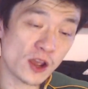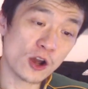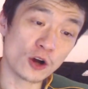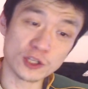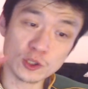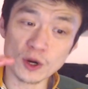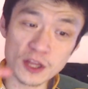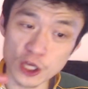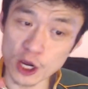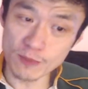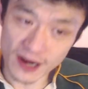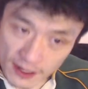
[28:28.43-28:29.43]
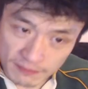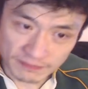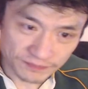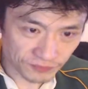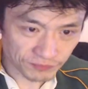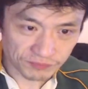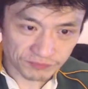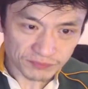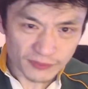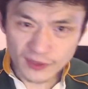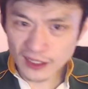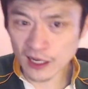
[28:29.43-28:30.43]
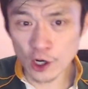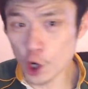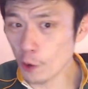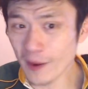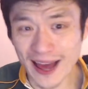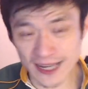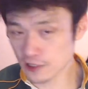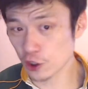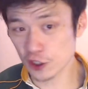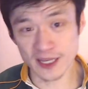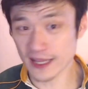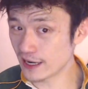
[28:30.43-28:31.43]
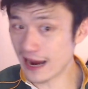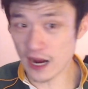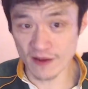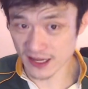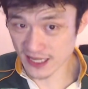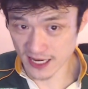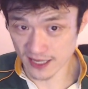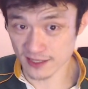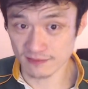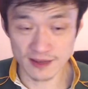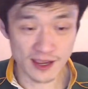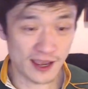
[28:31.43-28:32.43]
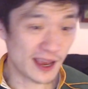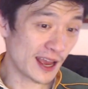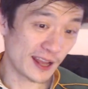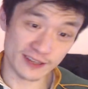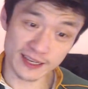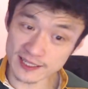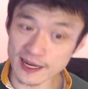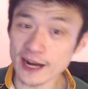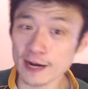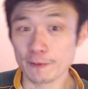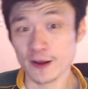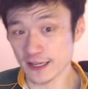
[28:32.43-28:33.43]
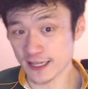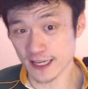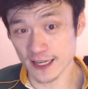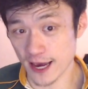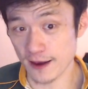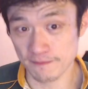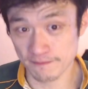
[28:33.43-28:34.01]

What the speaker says: On the 23rd minute, All Blacks looks like they're out of ideas. They started playing the kicking game.